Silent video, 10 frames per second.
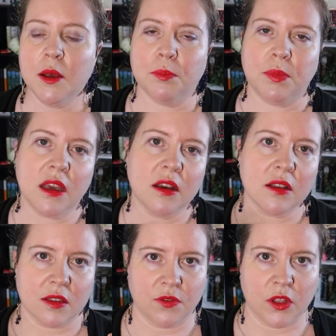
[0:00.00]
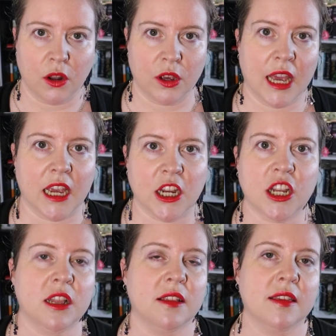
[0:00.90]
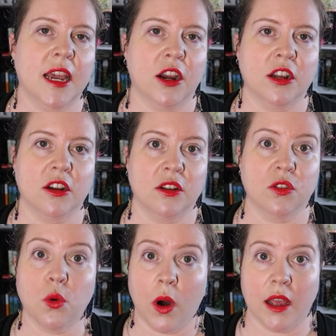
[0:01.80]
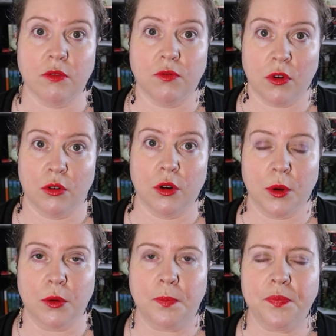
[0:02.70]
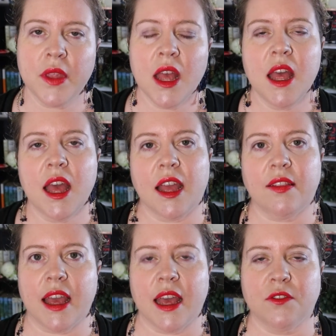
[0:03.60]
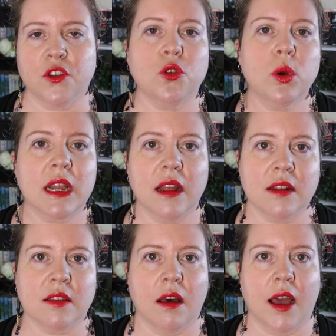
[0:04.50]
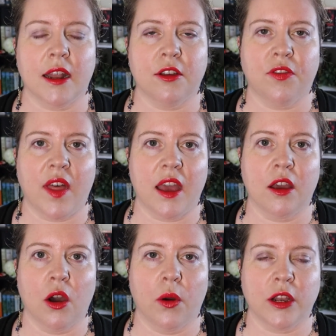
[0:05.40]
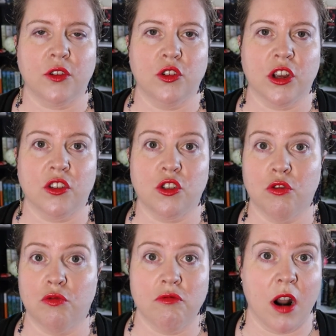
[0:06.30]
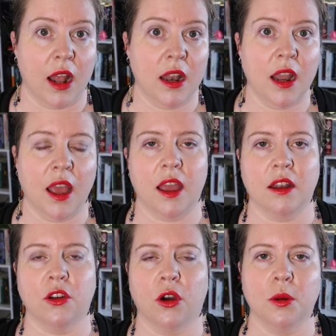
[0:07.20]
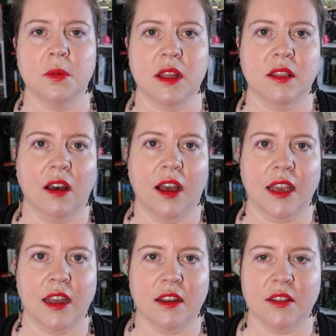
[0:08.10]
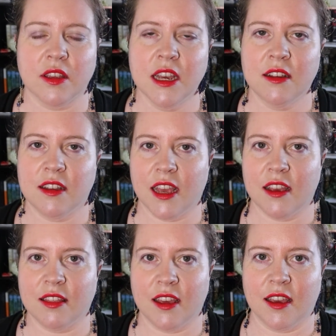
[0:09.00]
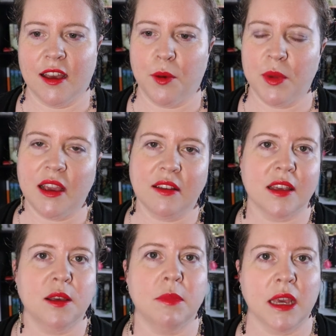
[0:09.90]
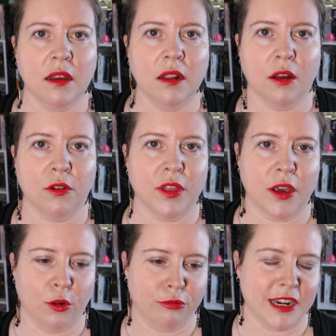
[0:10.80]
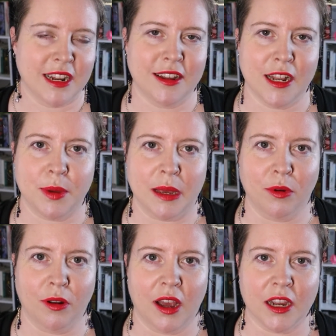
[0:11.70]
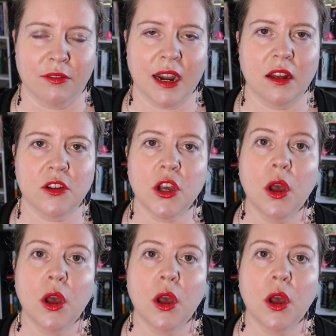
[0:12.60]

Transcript: because of the location, this character is quite vulnerable. And they have to quickly decide if they are going to just run and hope that the hyenas take the easy meal of the already dead people lying around,